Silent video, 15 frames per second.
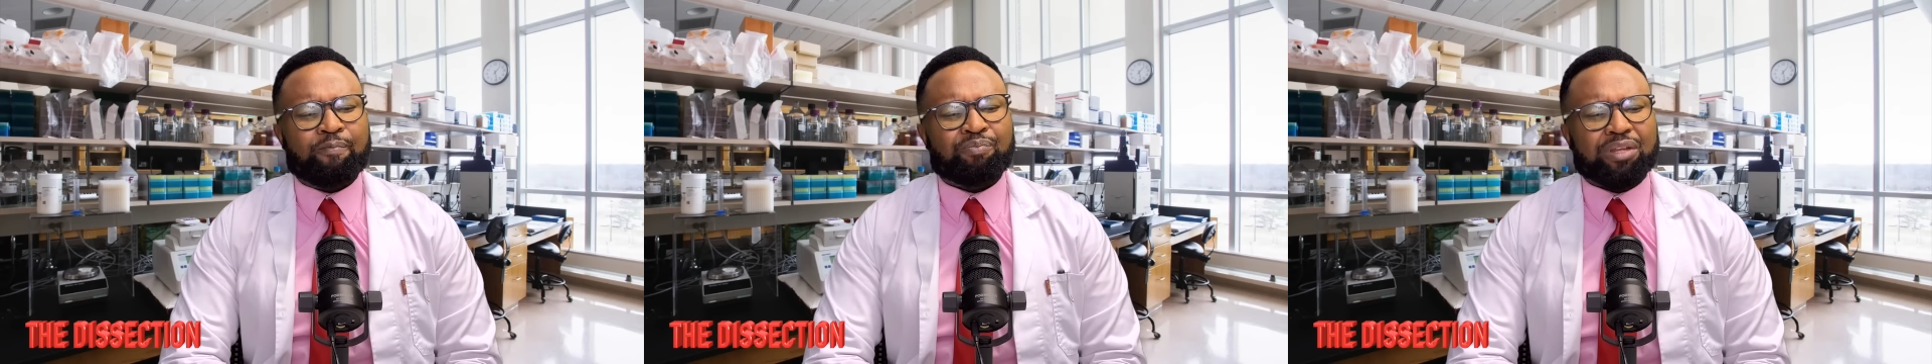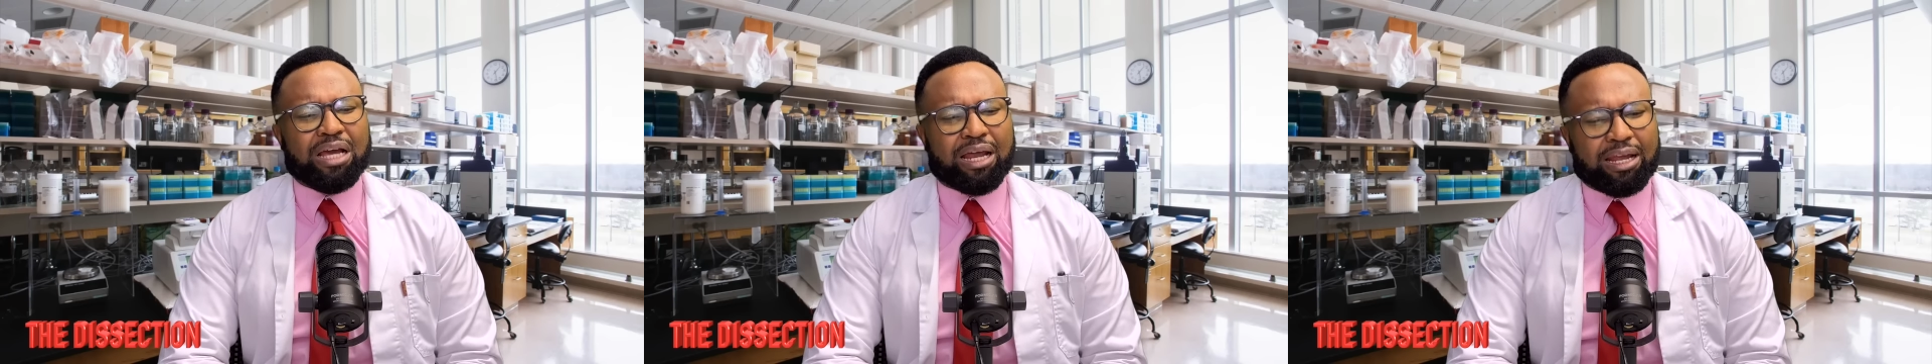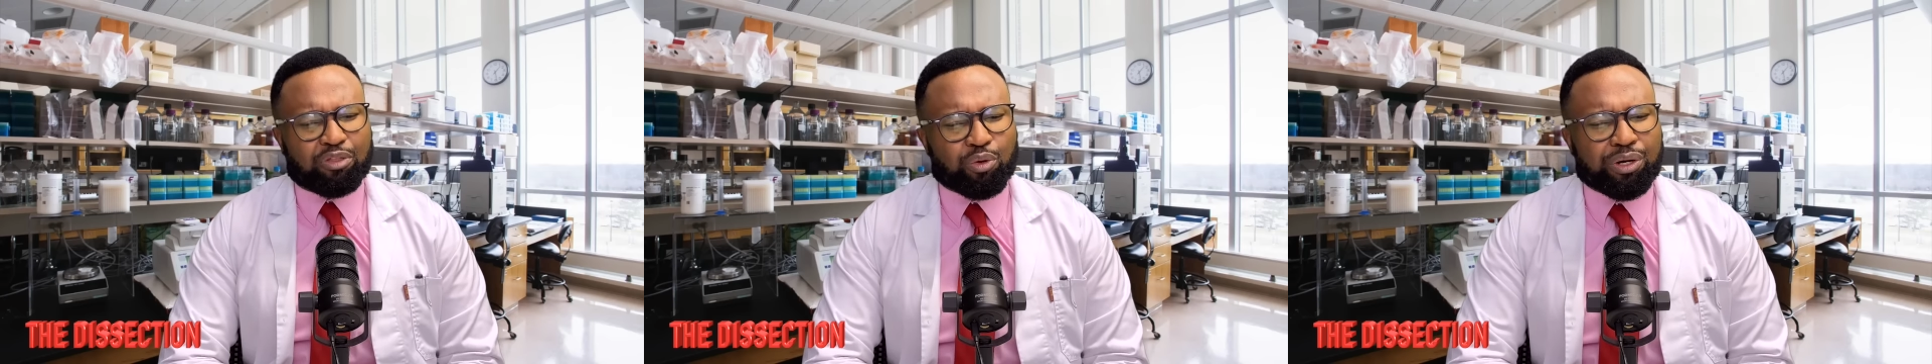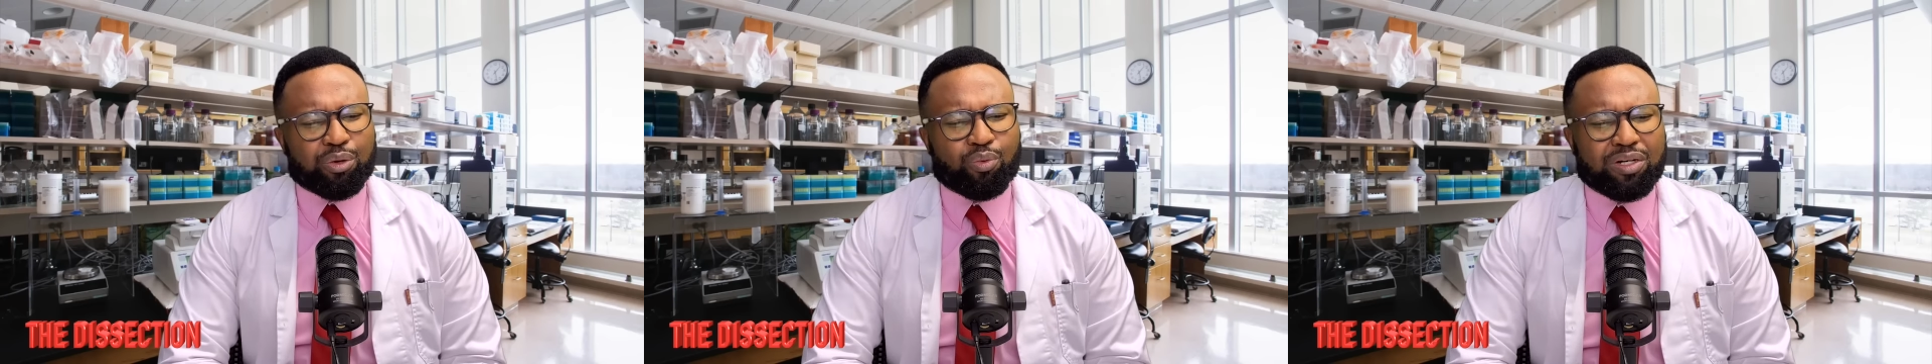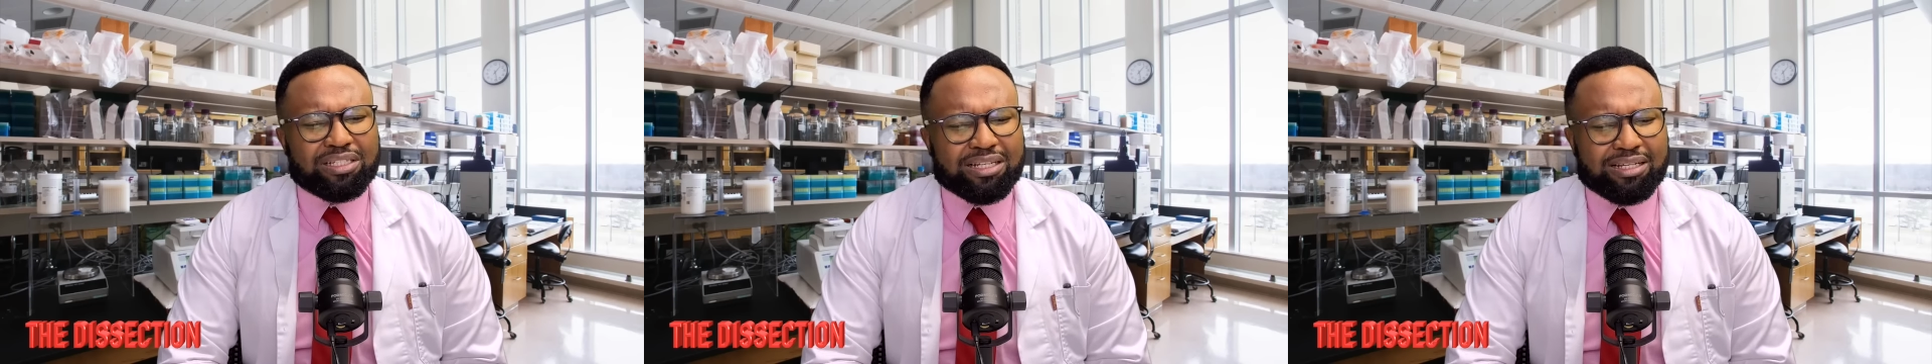And I thought it
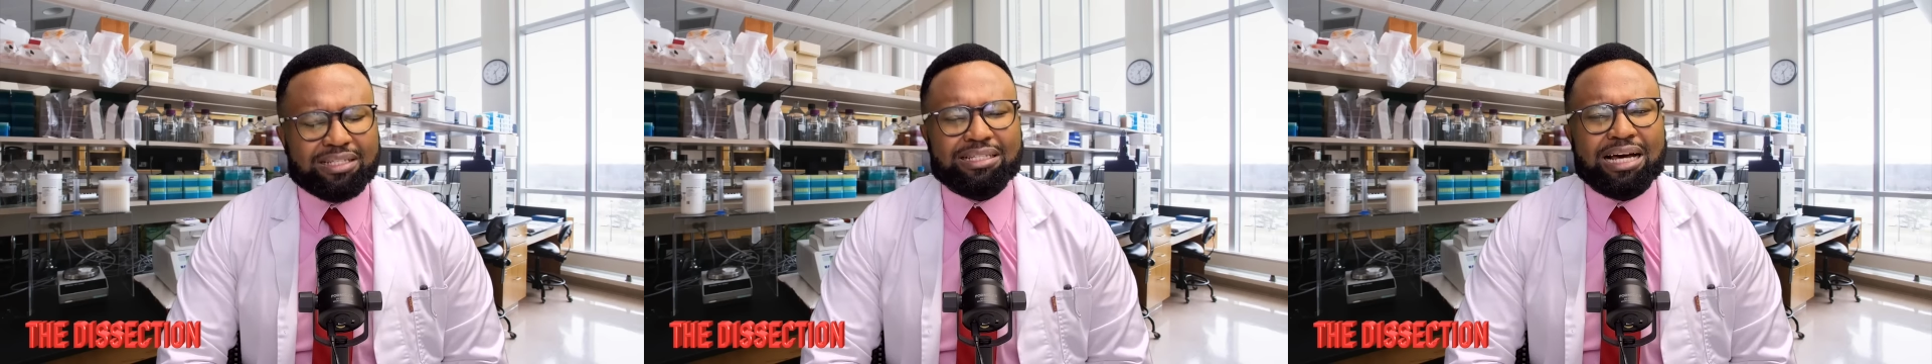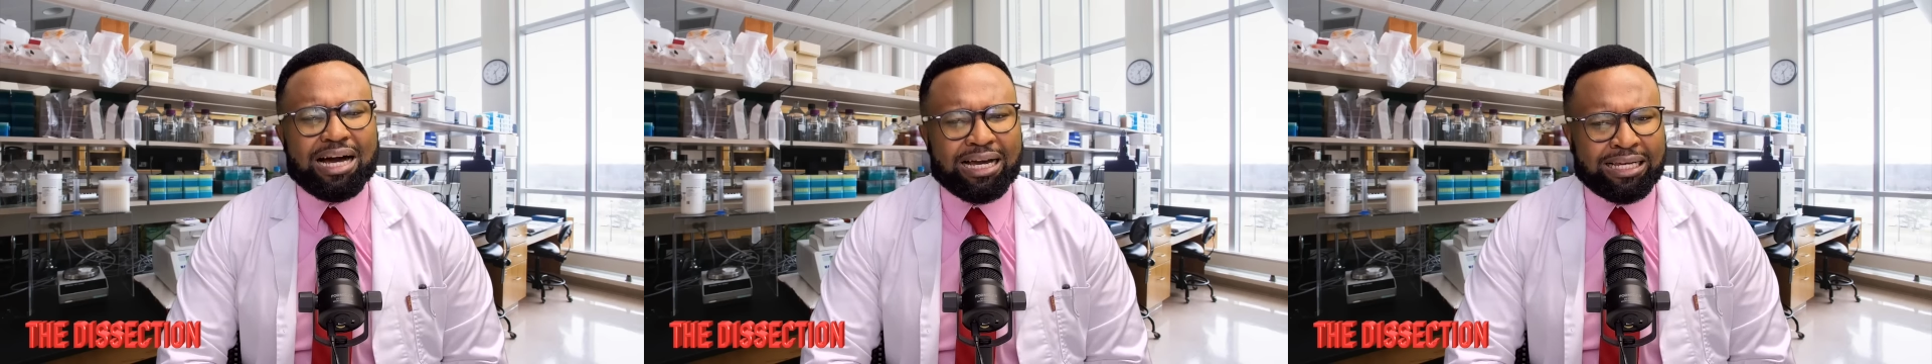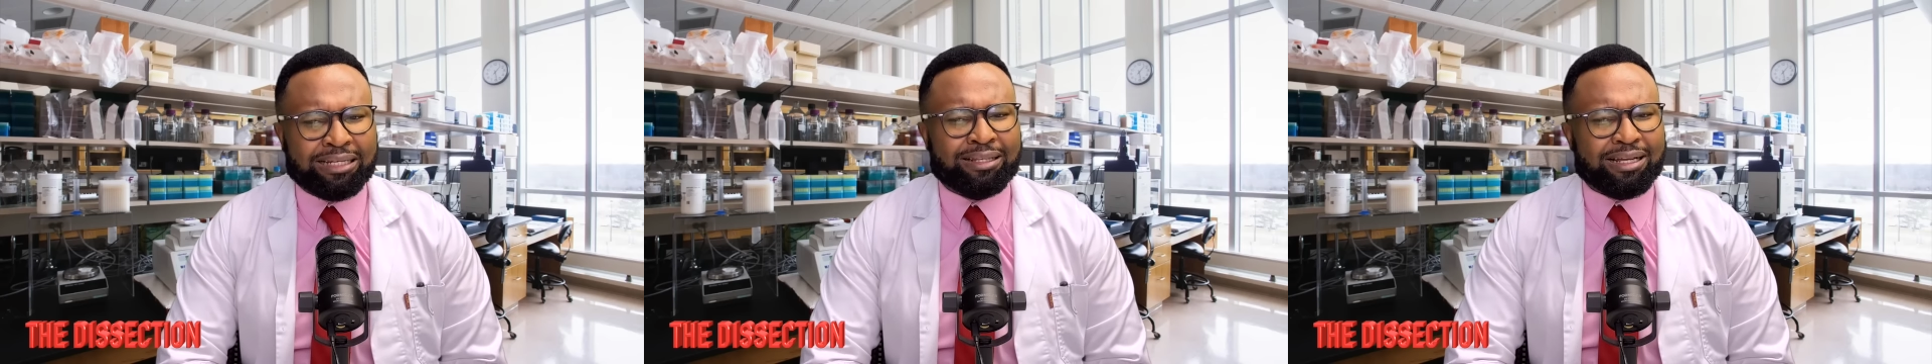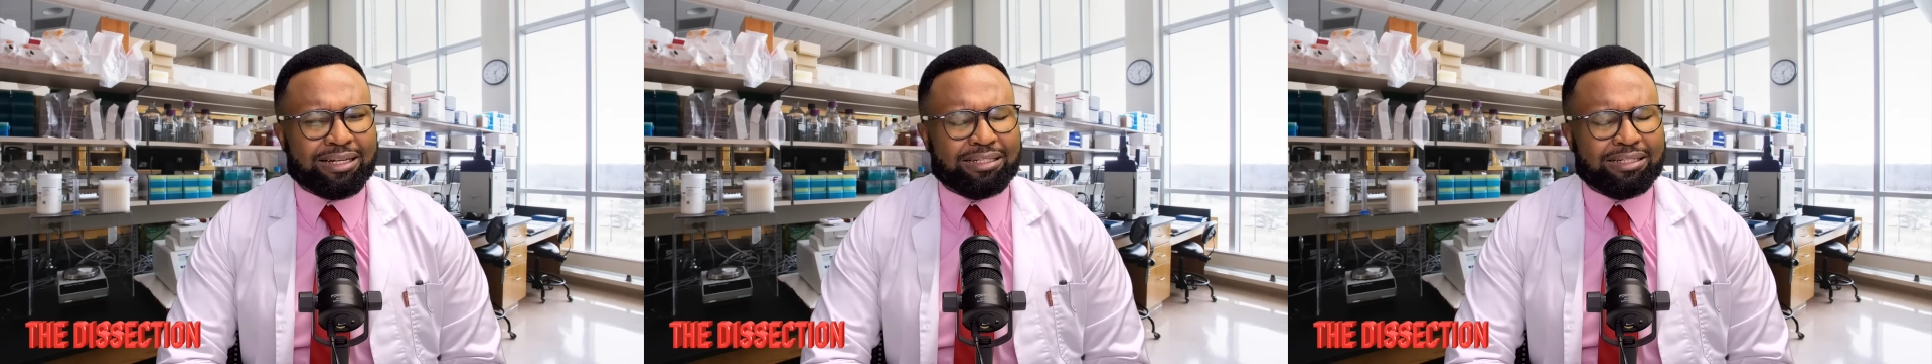was a sign that,